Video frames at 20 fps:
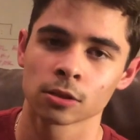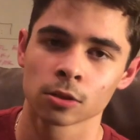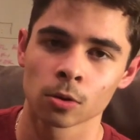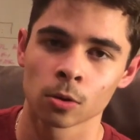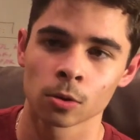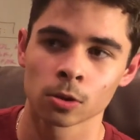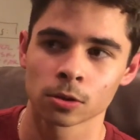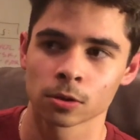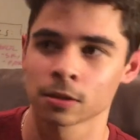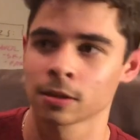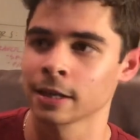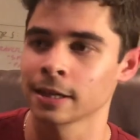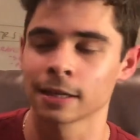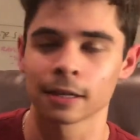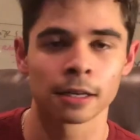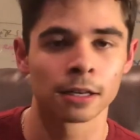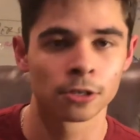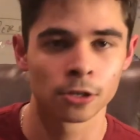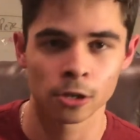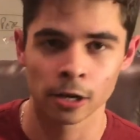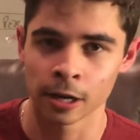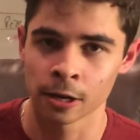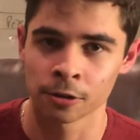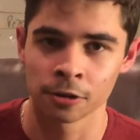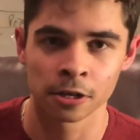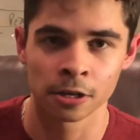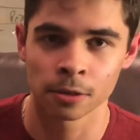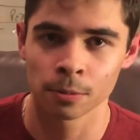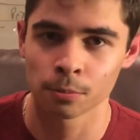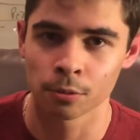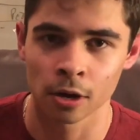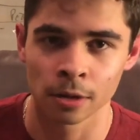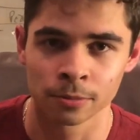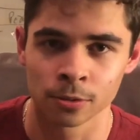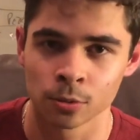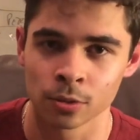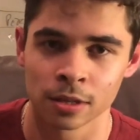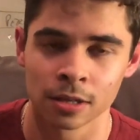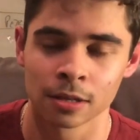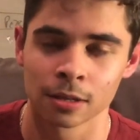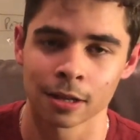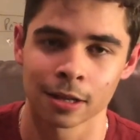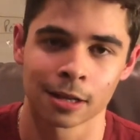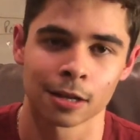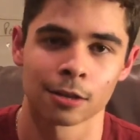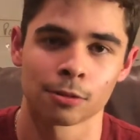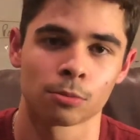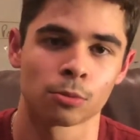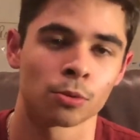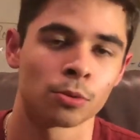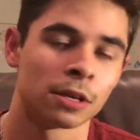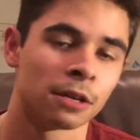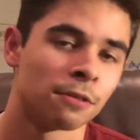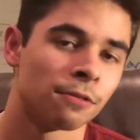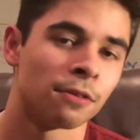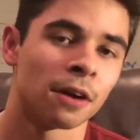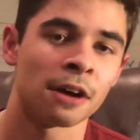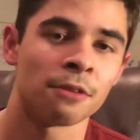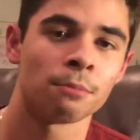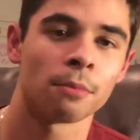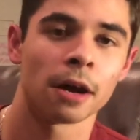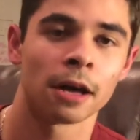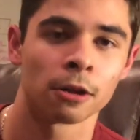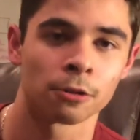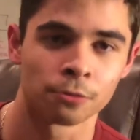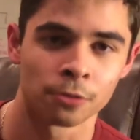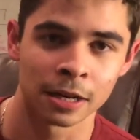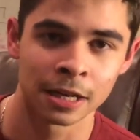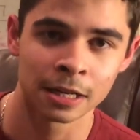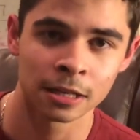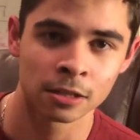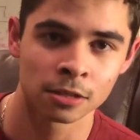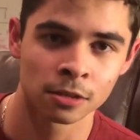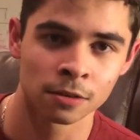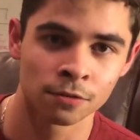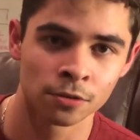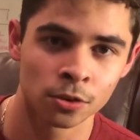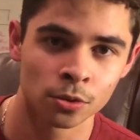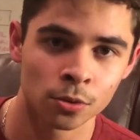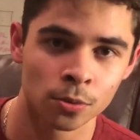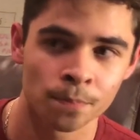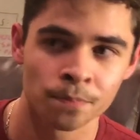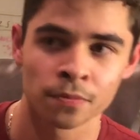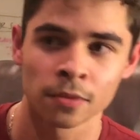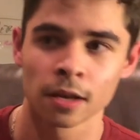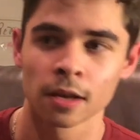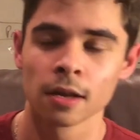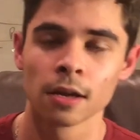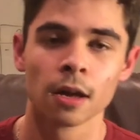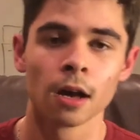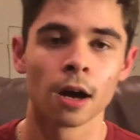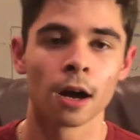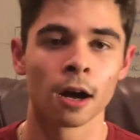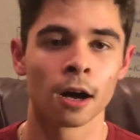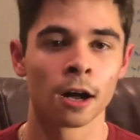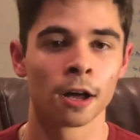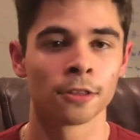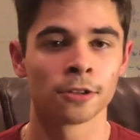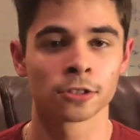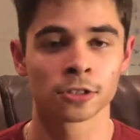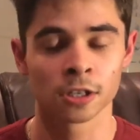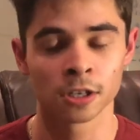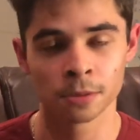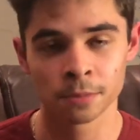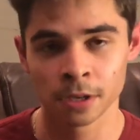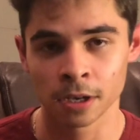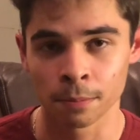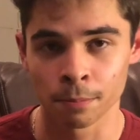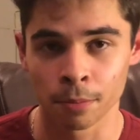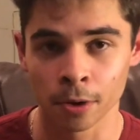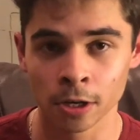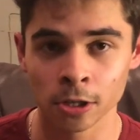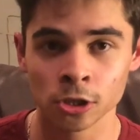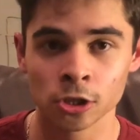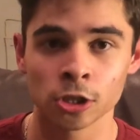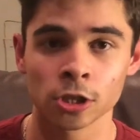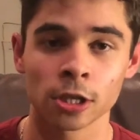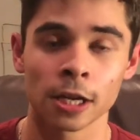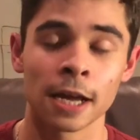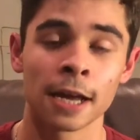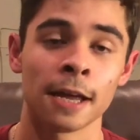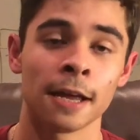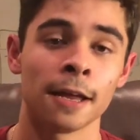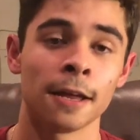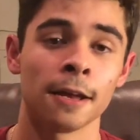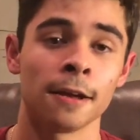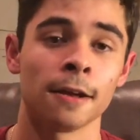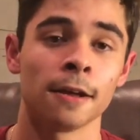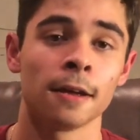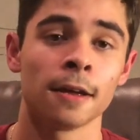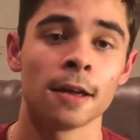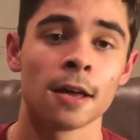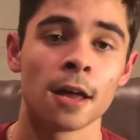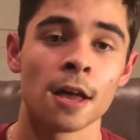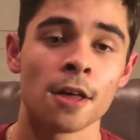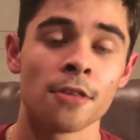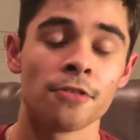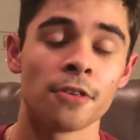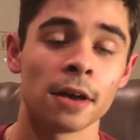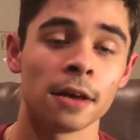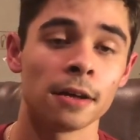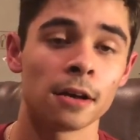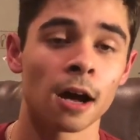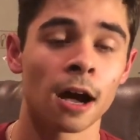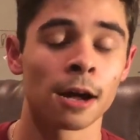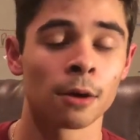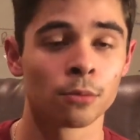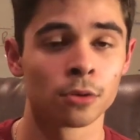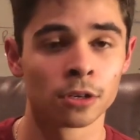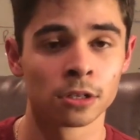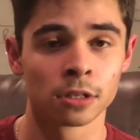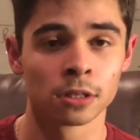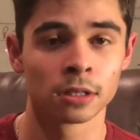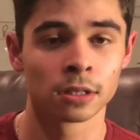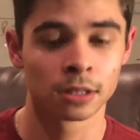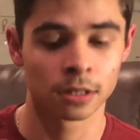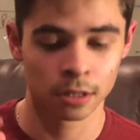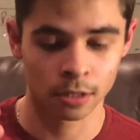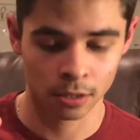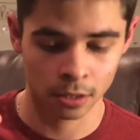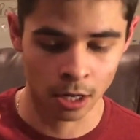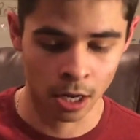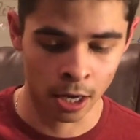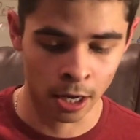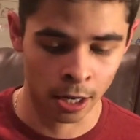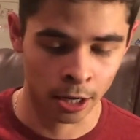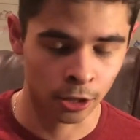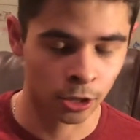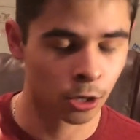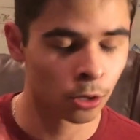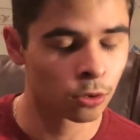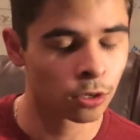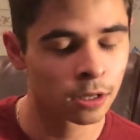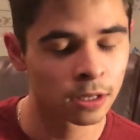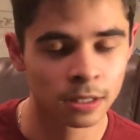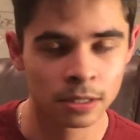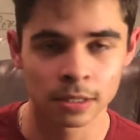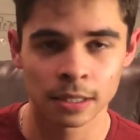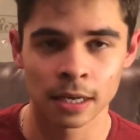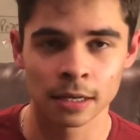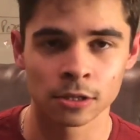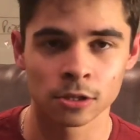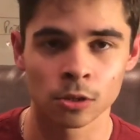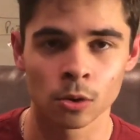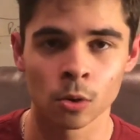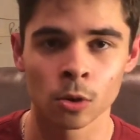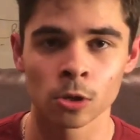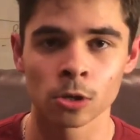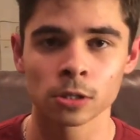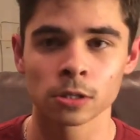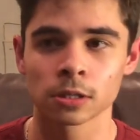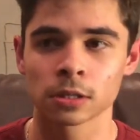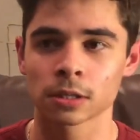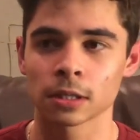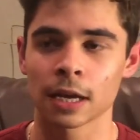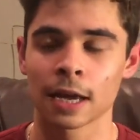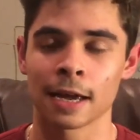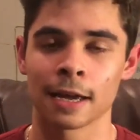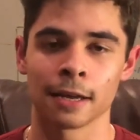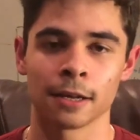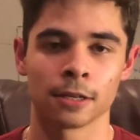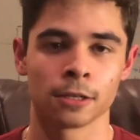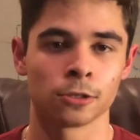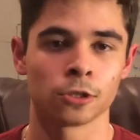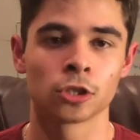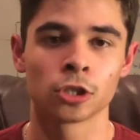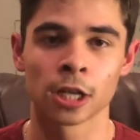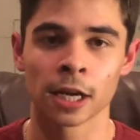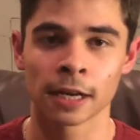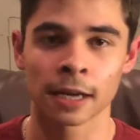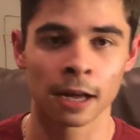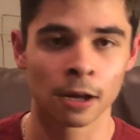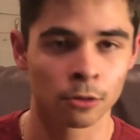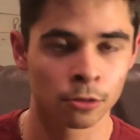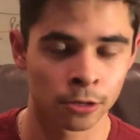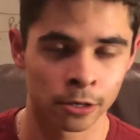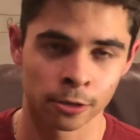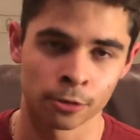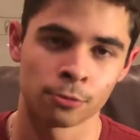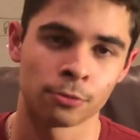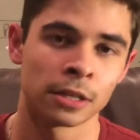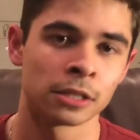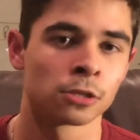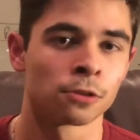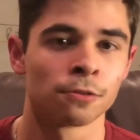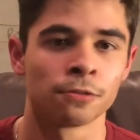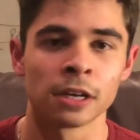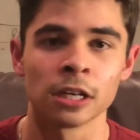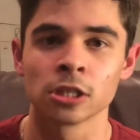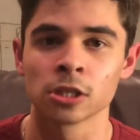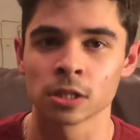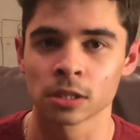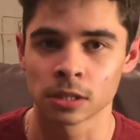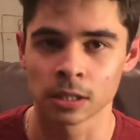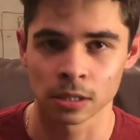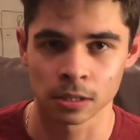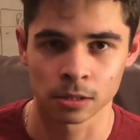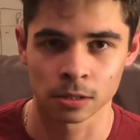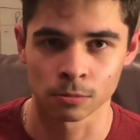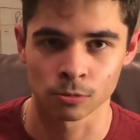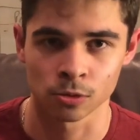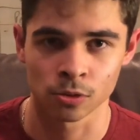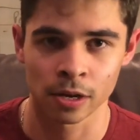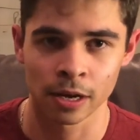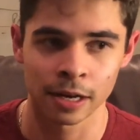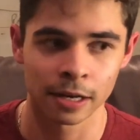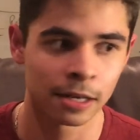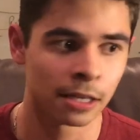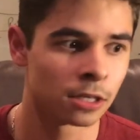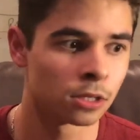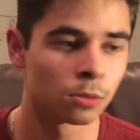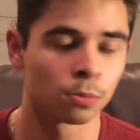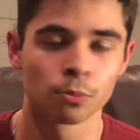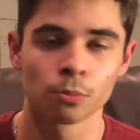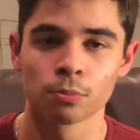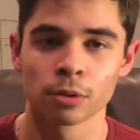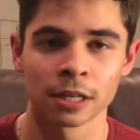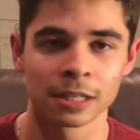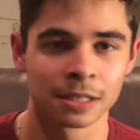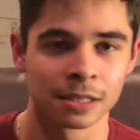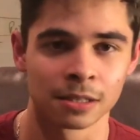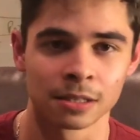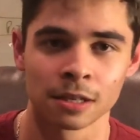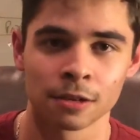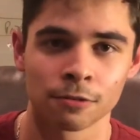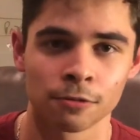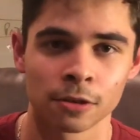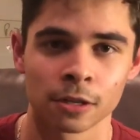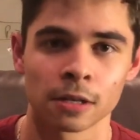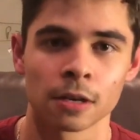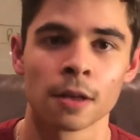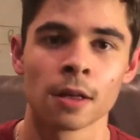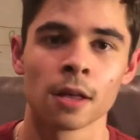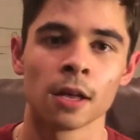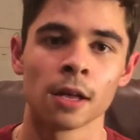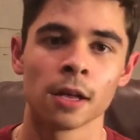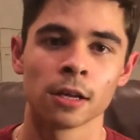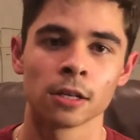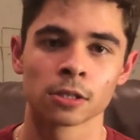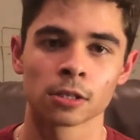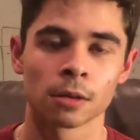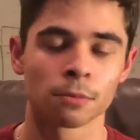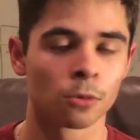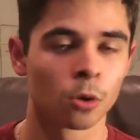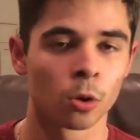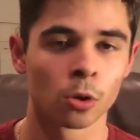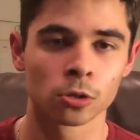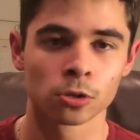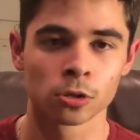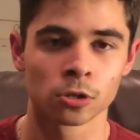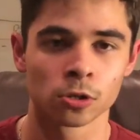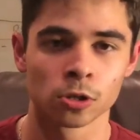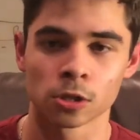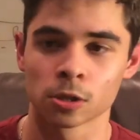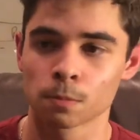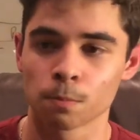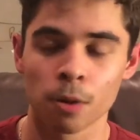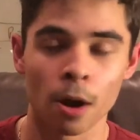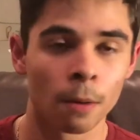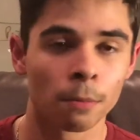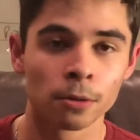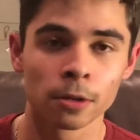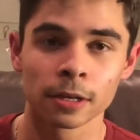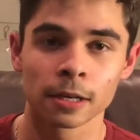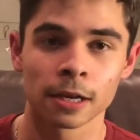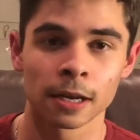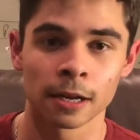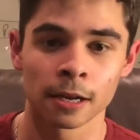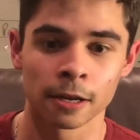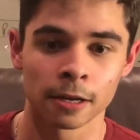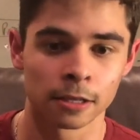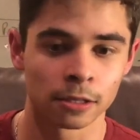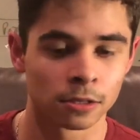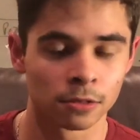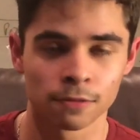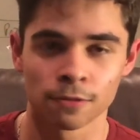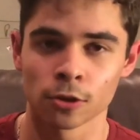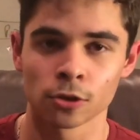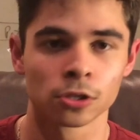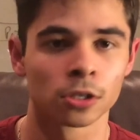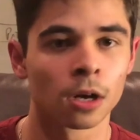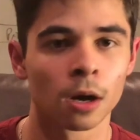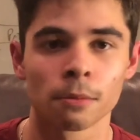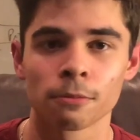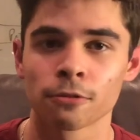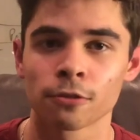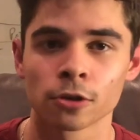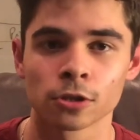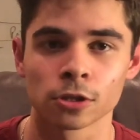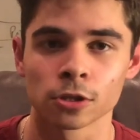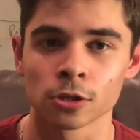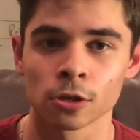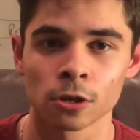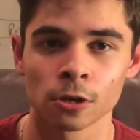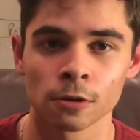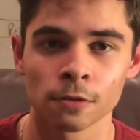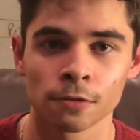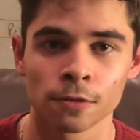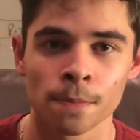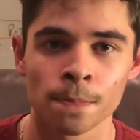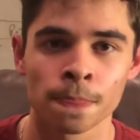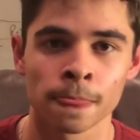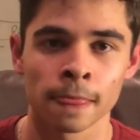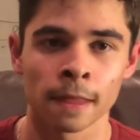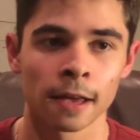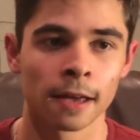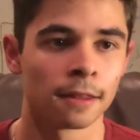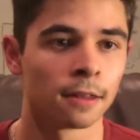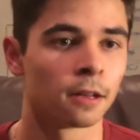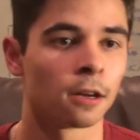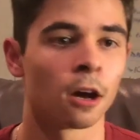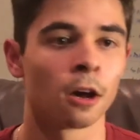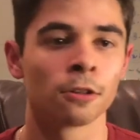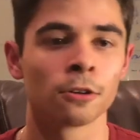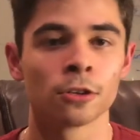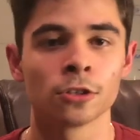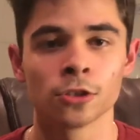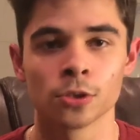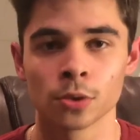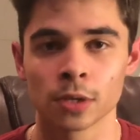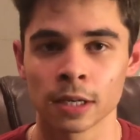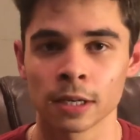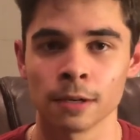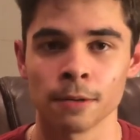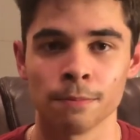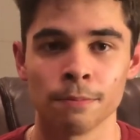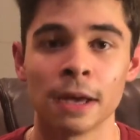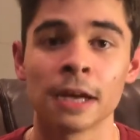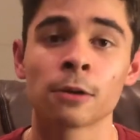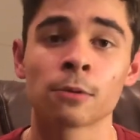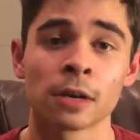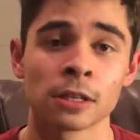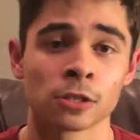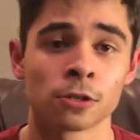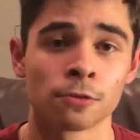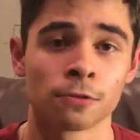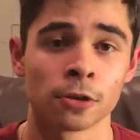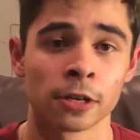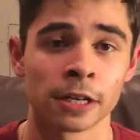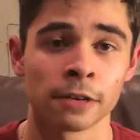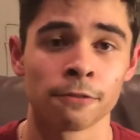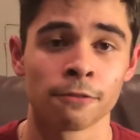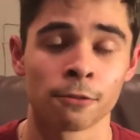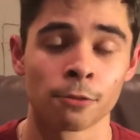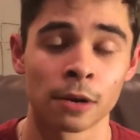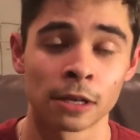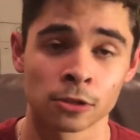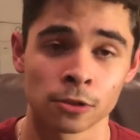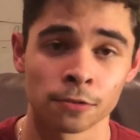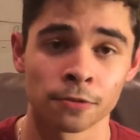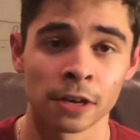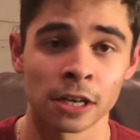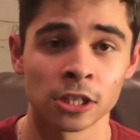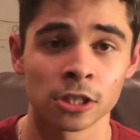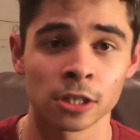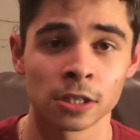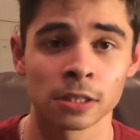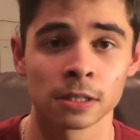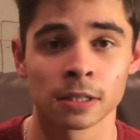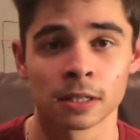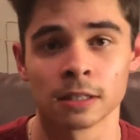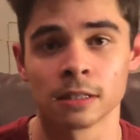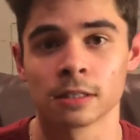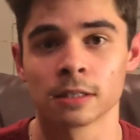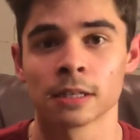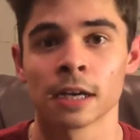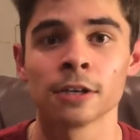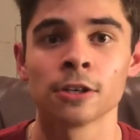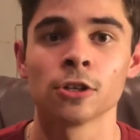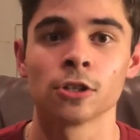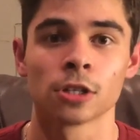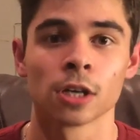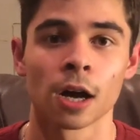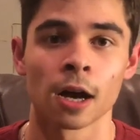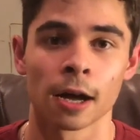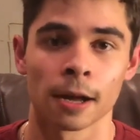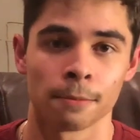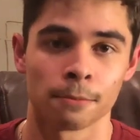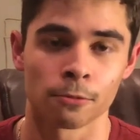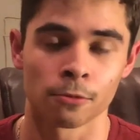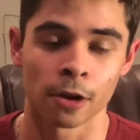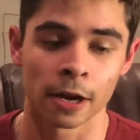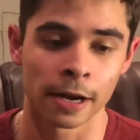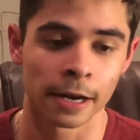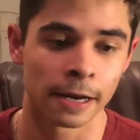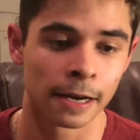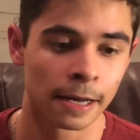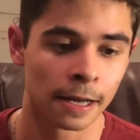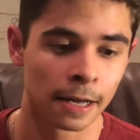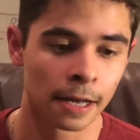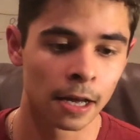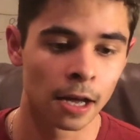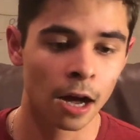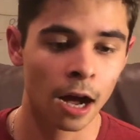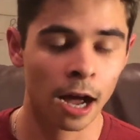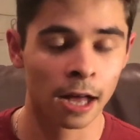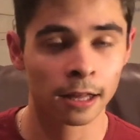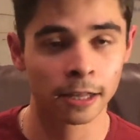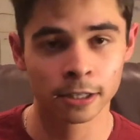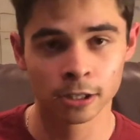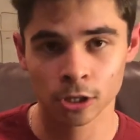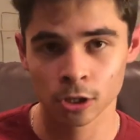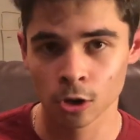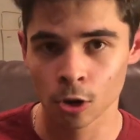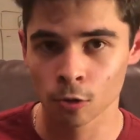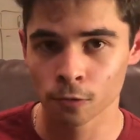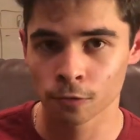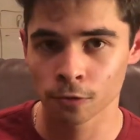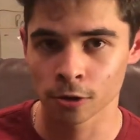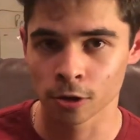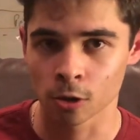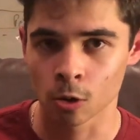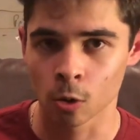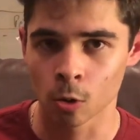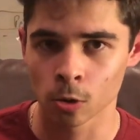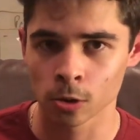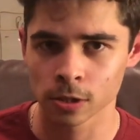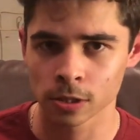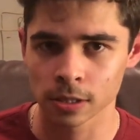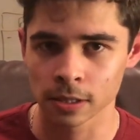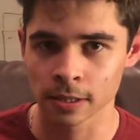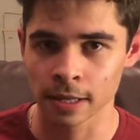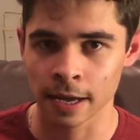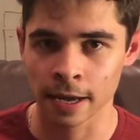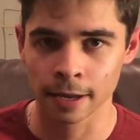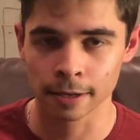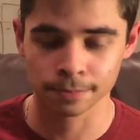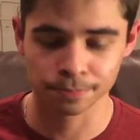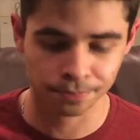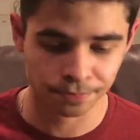courts like in your area, probably within like a 3 to 5 mile radius of you. There's going to be a bunch, and then I would go to these tennis courts and check out their reservation systems, right? Each place is different. Some courts are just public and it's first come, first serve. And then others you can make reservations and set your time, right? I like to go for the courts that